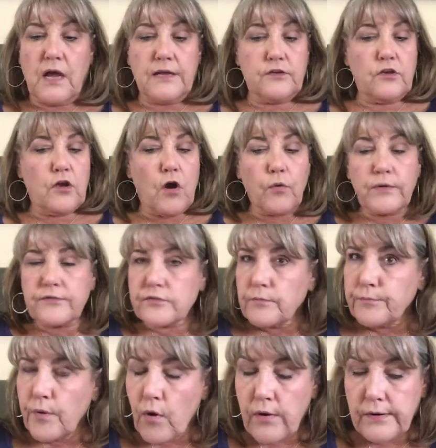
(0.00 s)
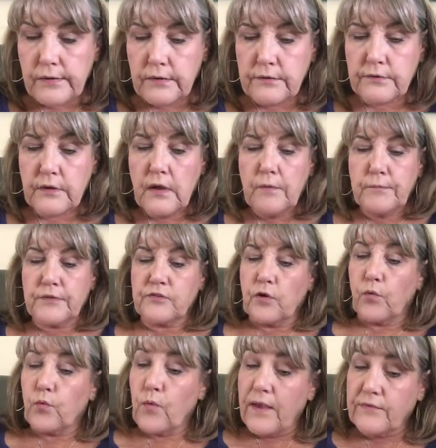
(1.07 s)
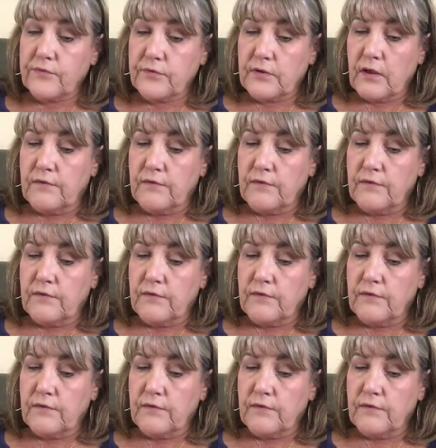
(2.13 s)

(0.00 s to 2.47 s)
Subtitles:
I know it's important, but the rest